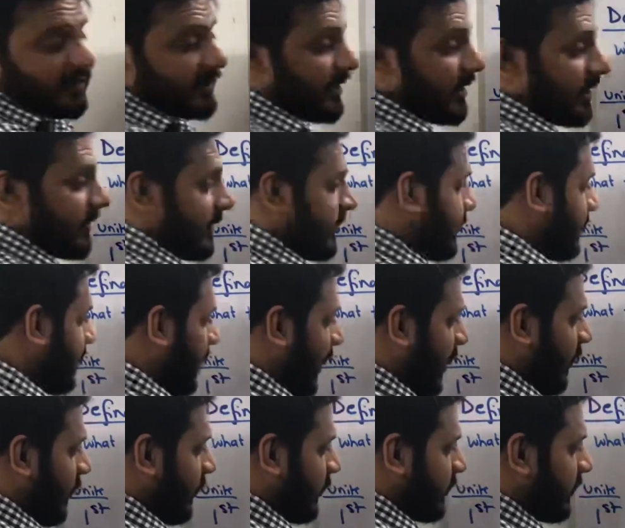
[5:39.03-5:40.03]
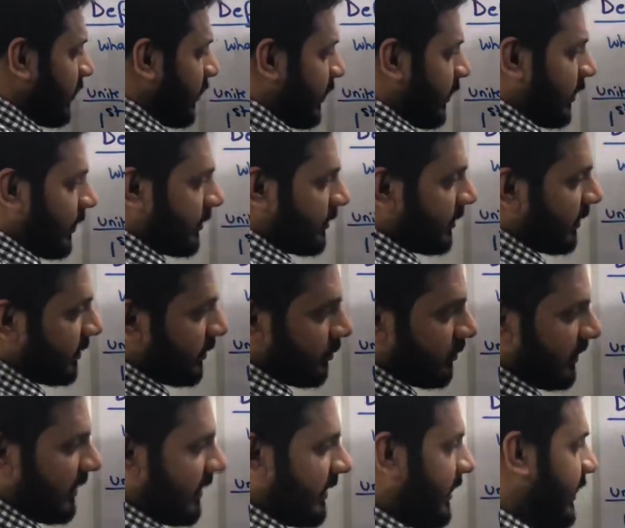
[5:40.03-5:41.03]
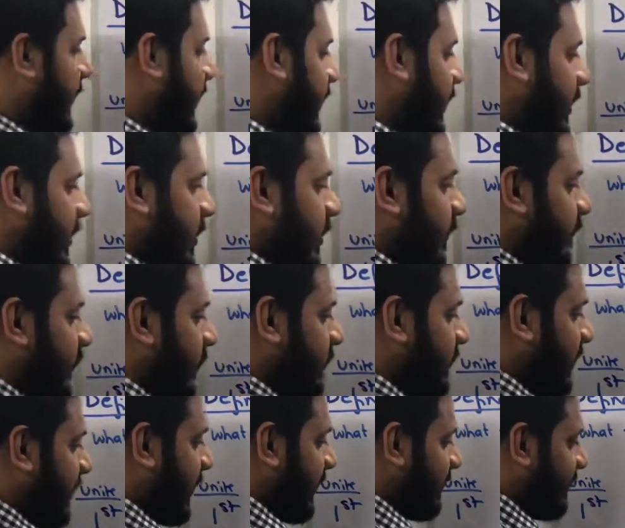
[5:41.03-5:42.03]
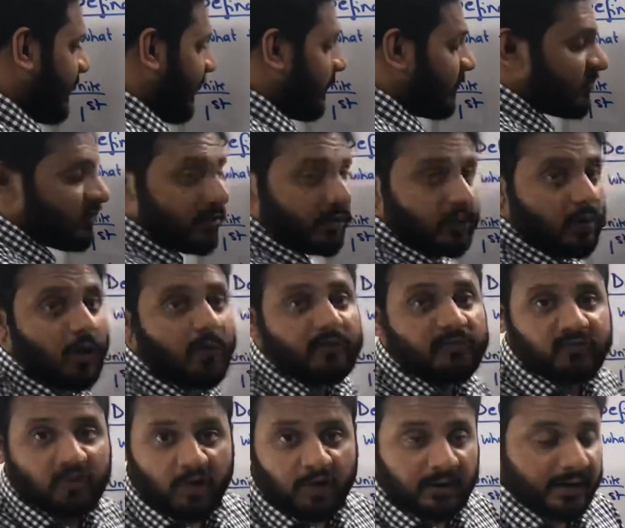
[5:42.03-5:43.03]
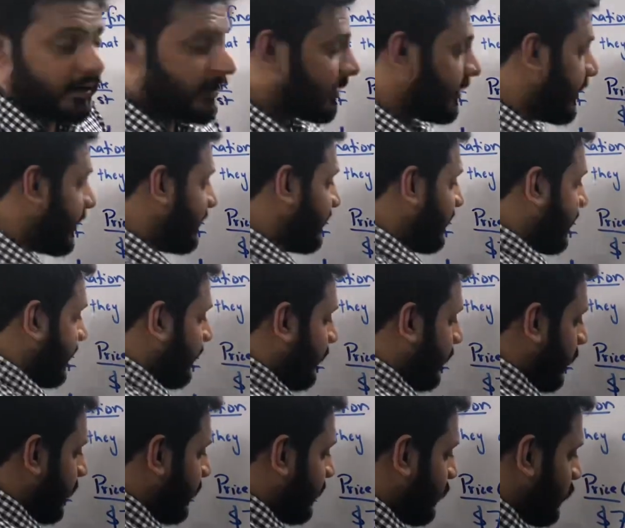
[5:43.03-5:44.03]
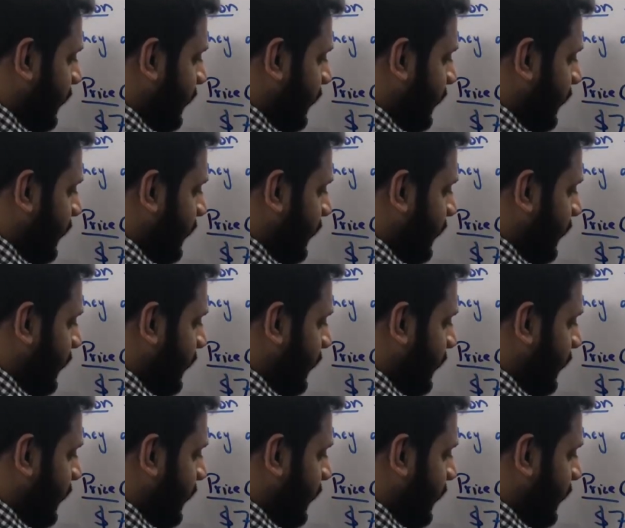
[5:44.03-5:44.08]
that now the utility from the consumption of chocolate, let's say, falls to